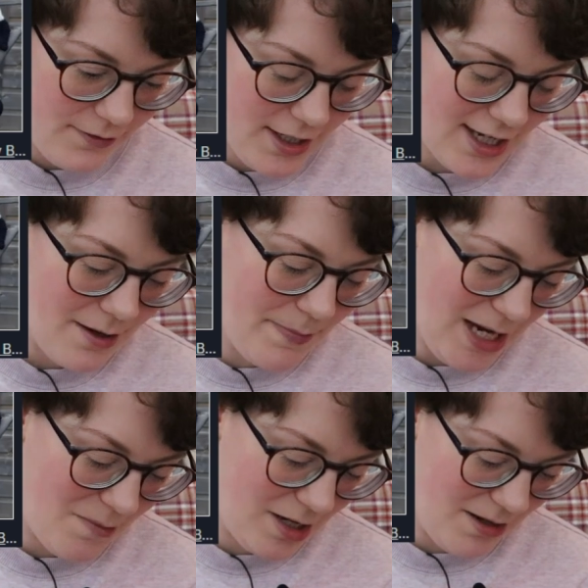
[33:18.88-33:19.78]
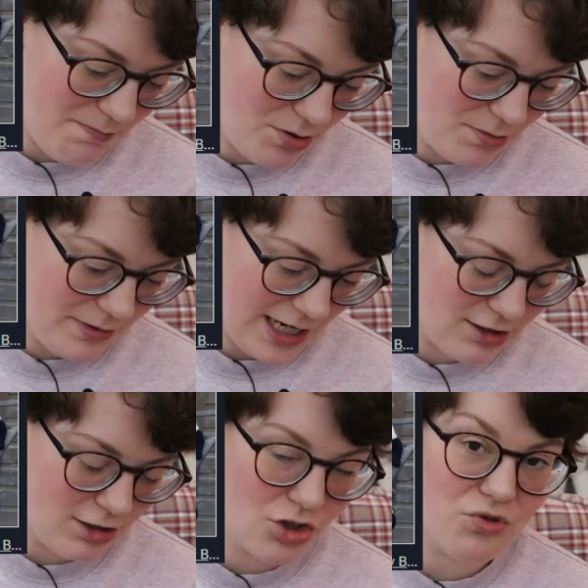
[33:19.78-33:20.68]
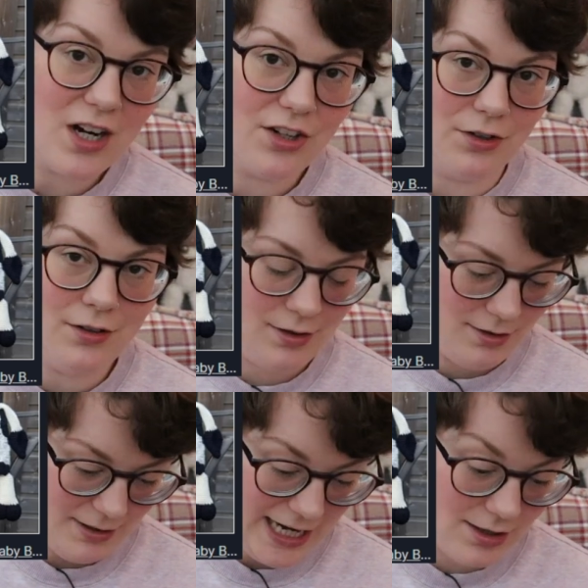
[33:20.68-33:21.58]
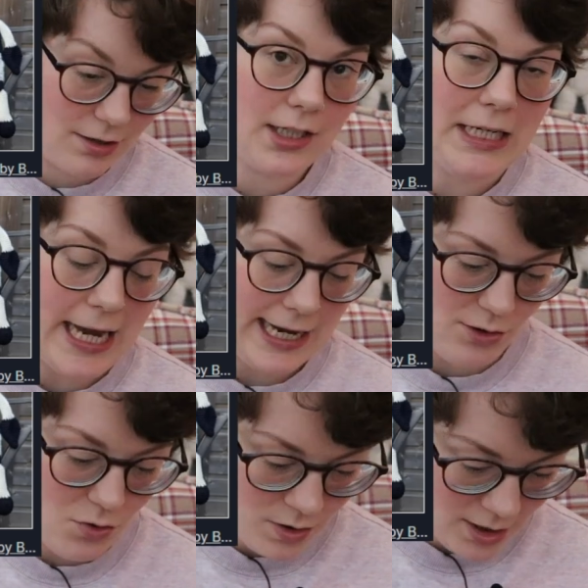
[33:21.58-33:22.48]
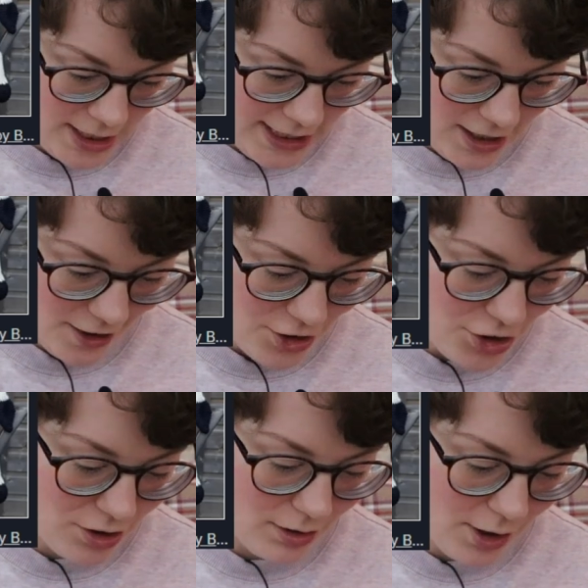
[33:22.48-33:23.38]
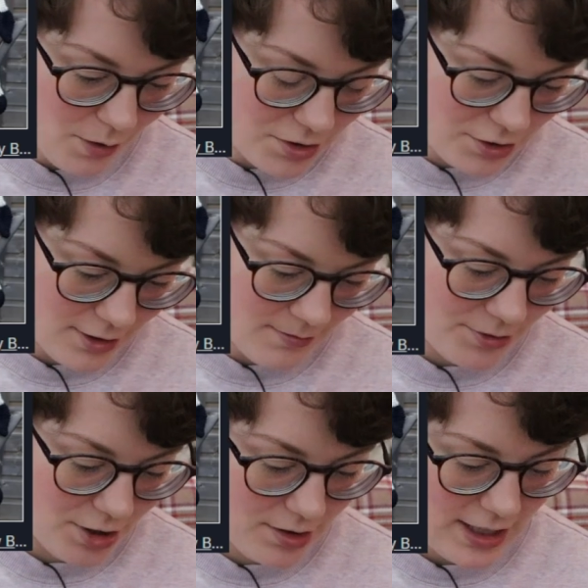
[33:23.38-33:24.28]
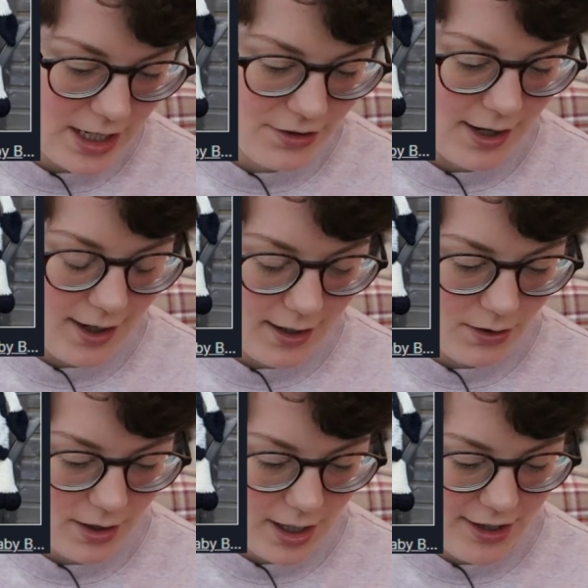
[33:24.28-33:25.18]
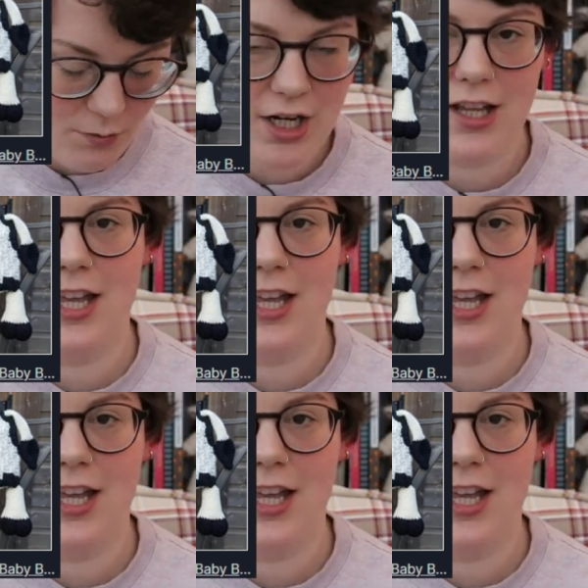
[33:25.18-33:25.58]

These are baby, but it's a dragon. It's a cow. She's got loads of them. So they're like that. And then when you